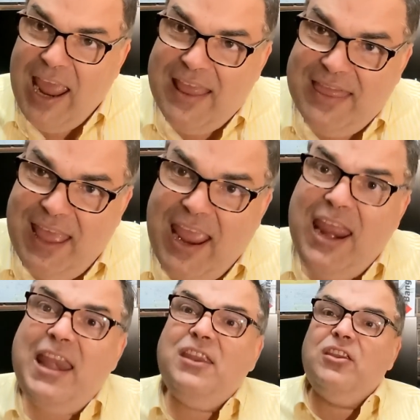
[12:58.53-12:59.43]
And
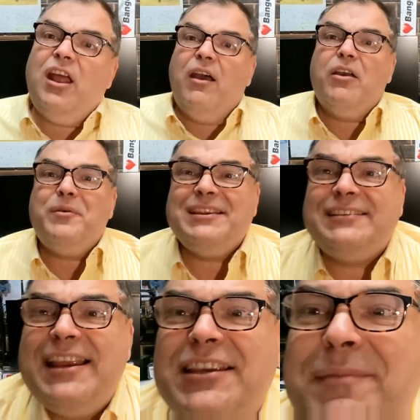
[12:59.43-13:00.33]
then, you know, I always
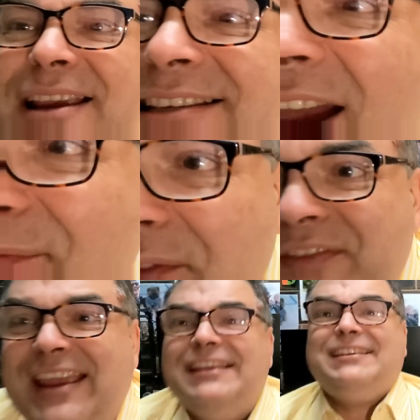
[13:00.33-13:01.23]
said to myself, if
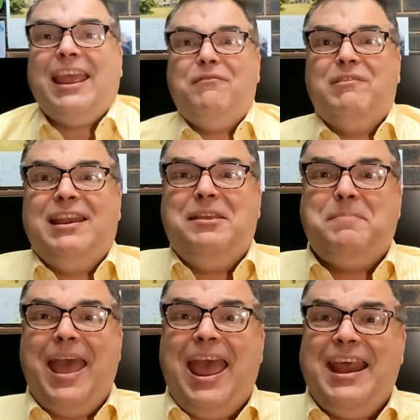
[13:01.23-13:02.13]
things get really
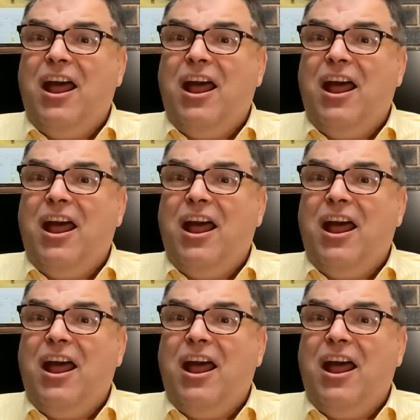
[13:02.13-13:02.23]
bad,